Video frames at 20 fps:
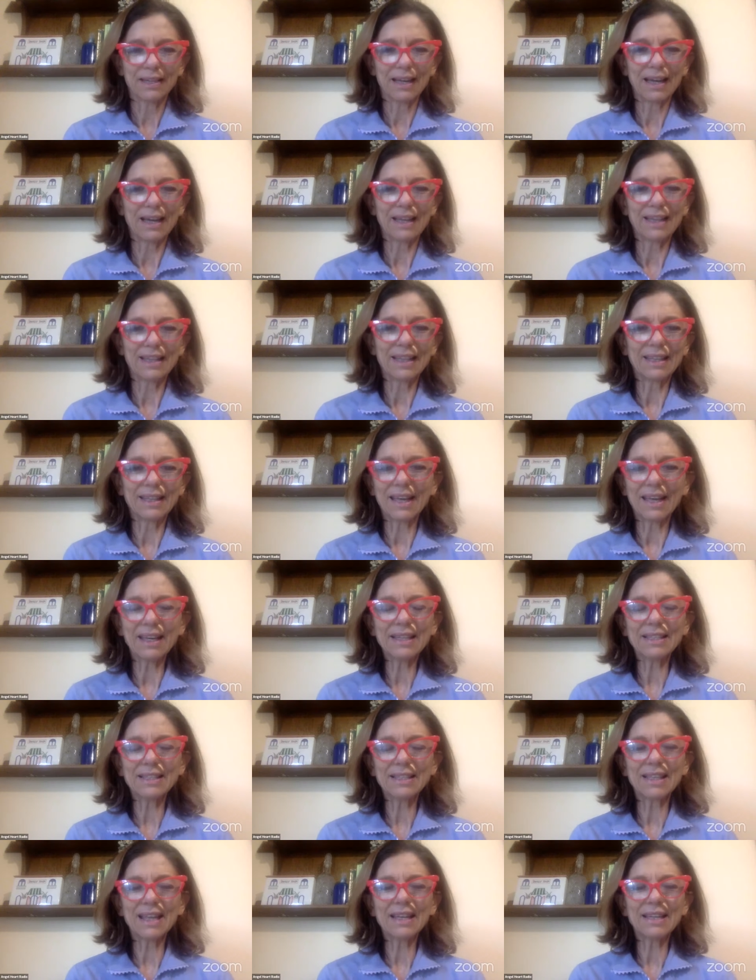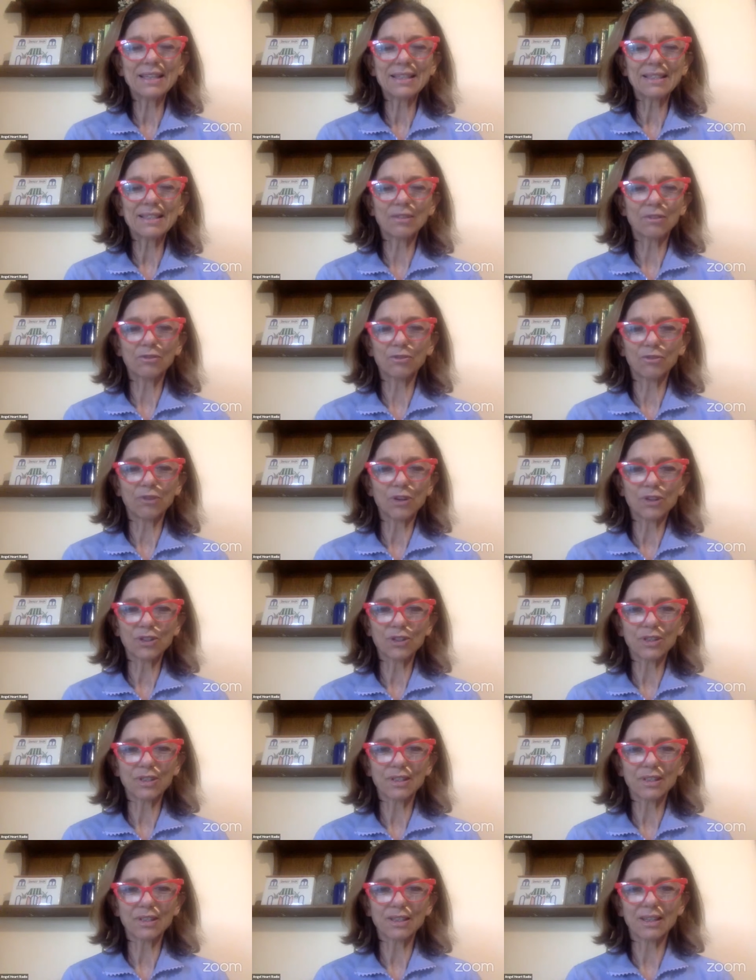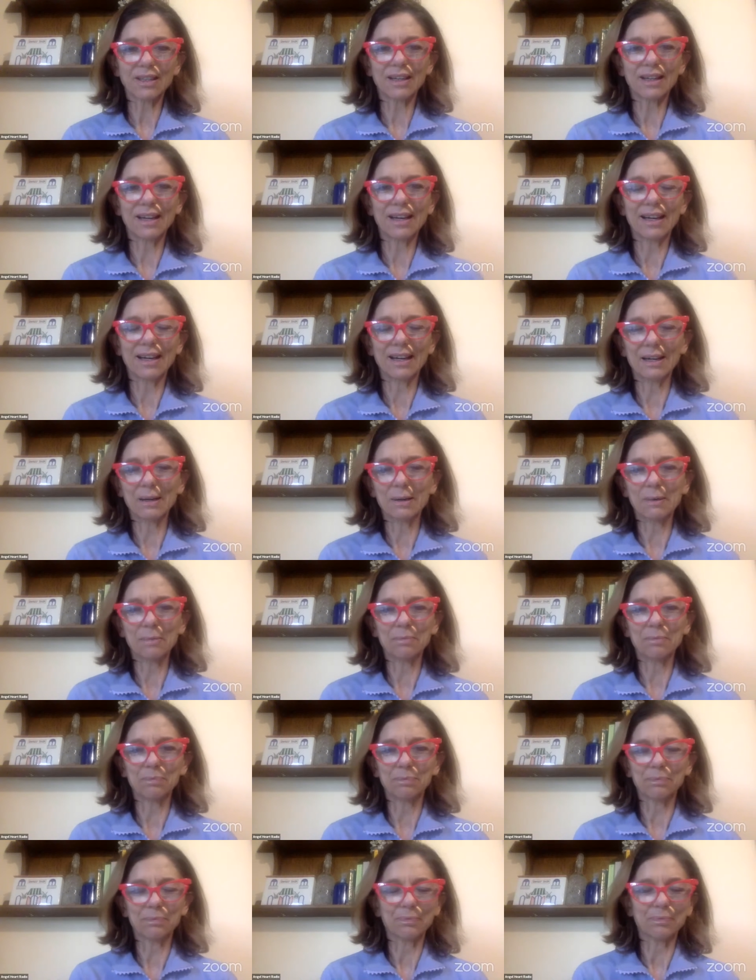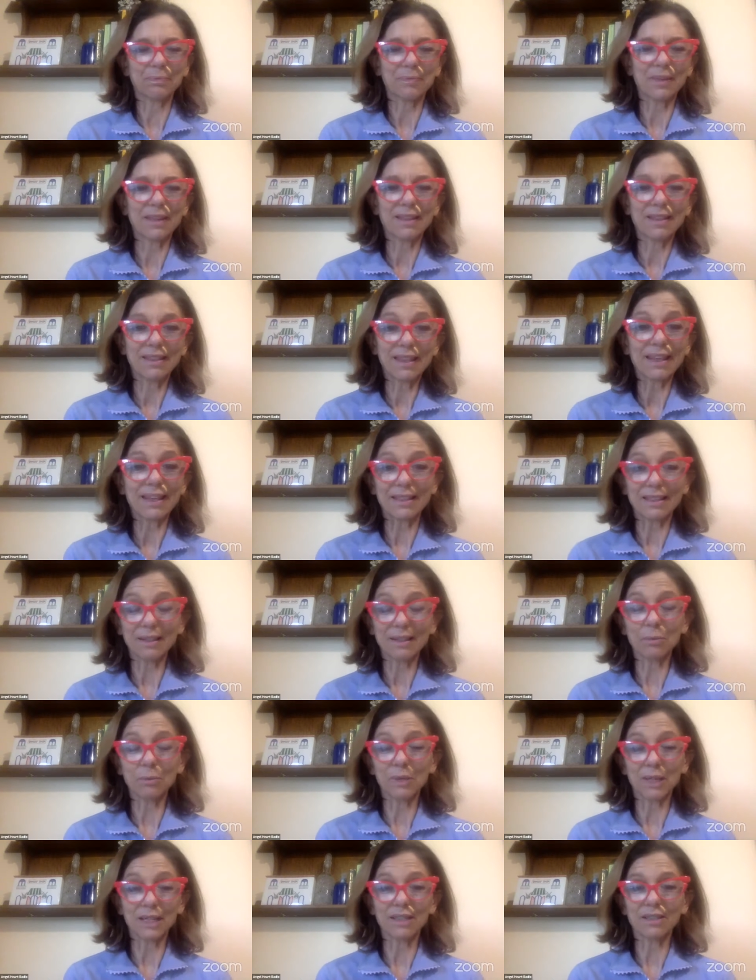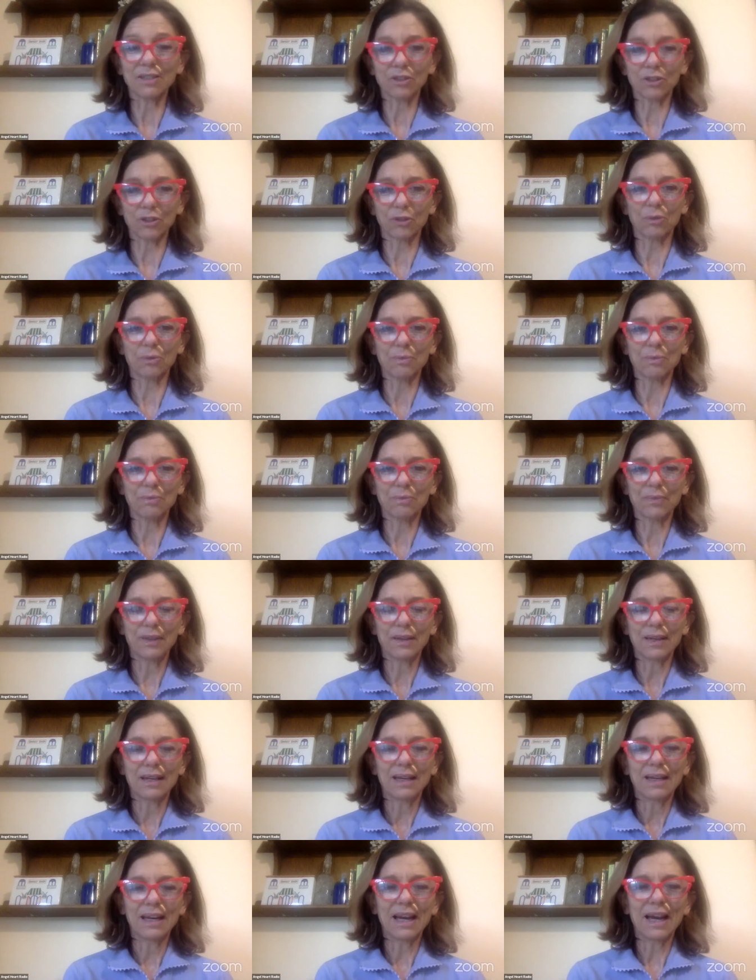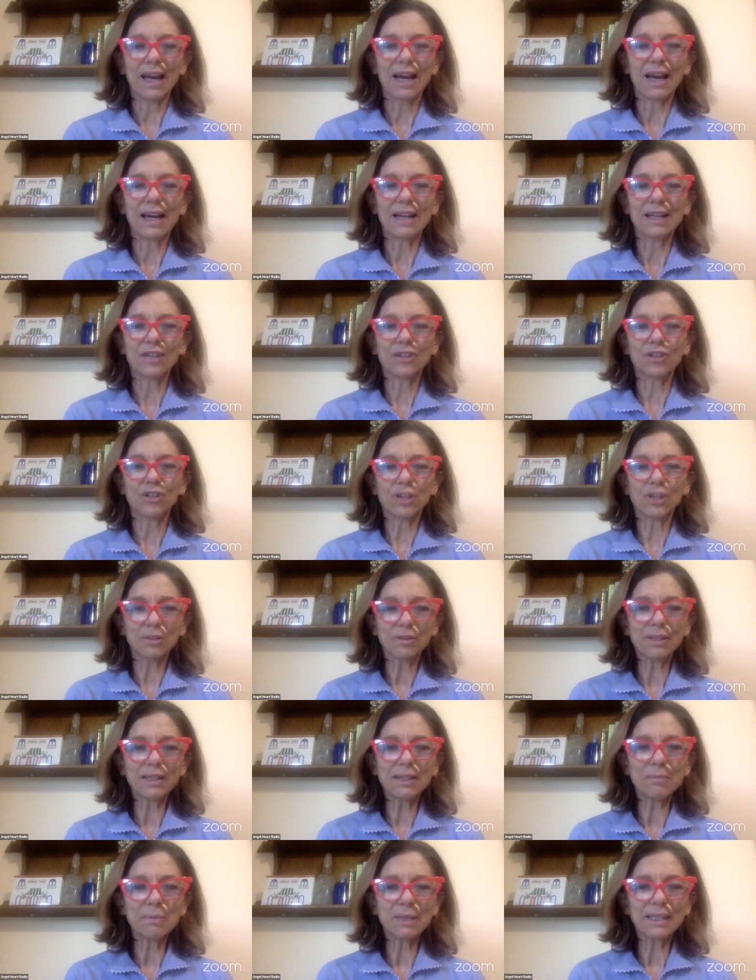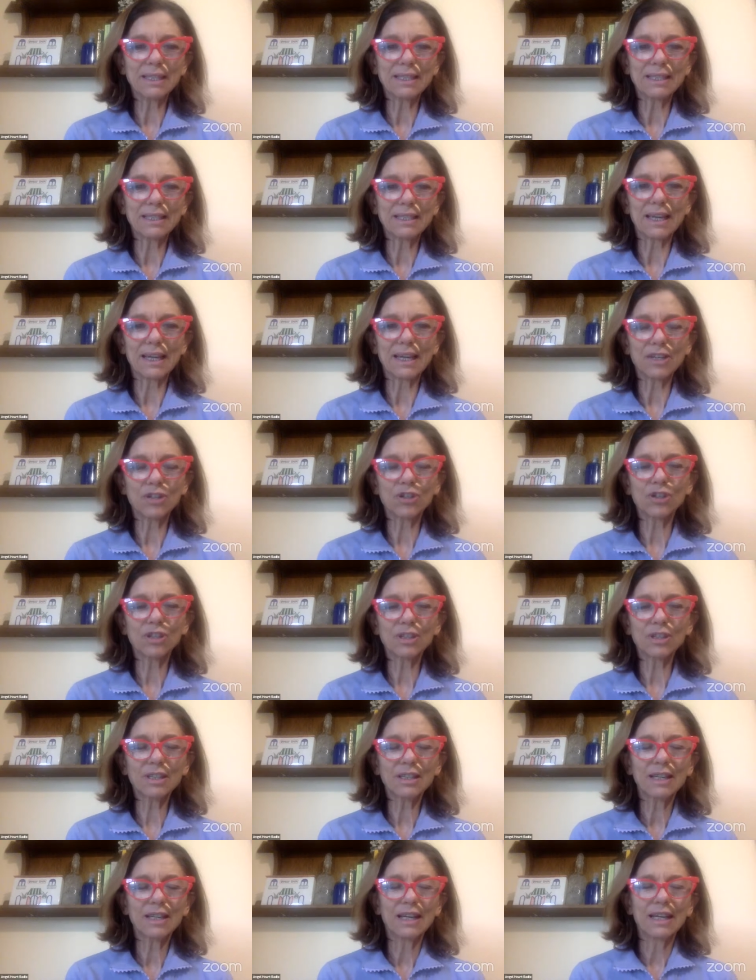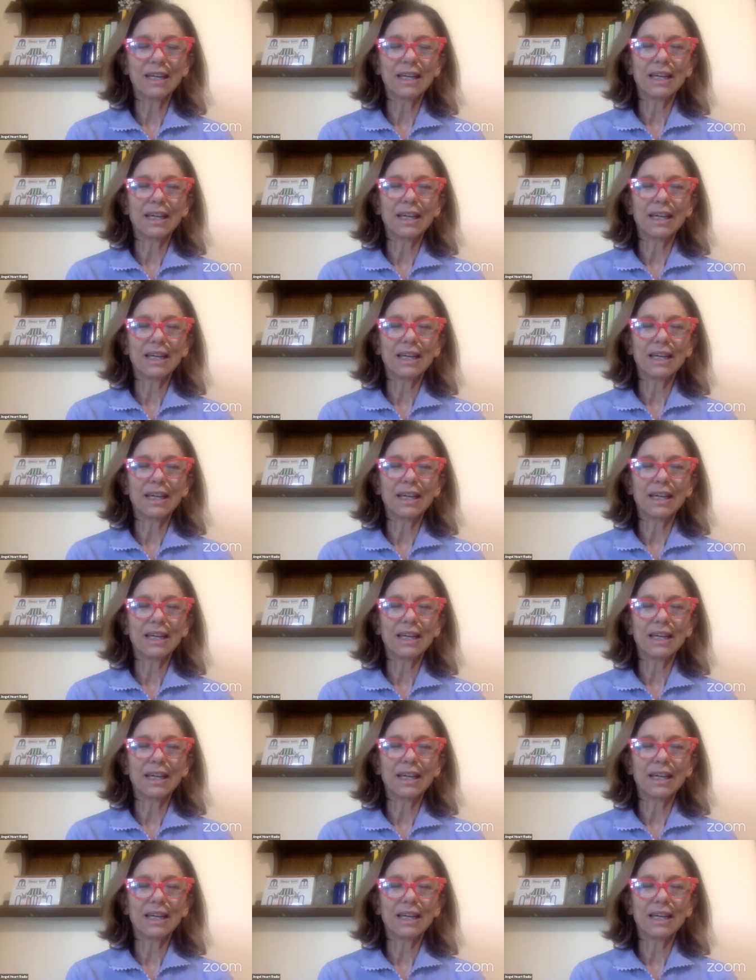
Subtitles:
And that is the first thing that we can do. Generally, meditation